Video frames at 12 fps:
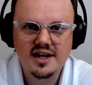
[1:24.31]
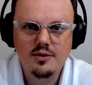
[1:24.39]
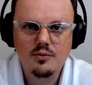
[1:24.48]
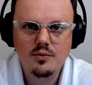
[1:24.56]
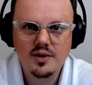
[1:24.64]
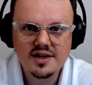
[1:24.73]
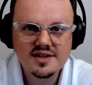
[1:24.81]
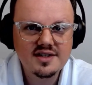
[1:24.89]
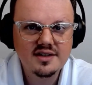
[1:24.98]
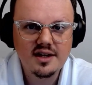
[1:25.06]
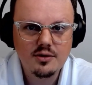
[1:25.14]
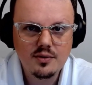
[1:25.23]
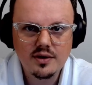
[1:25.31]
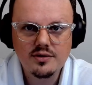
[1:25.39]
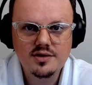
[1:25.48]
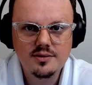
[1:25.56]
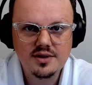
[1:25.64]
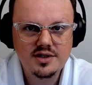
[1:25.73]
hey, what is it that we're
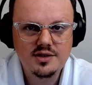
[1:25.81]
doing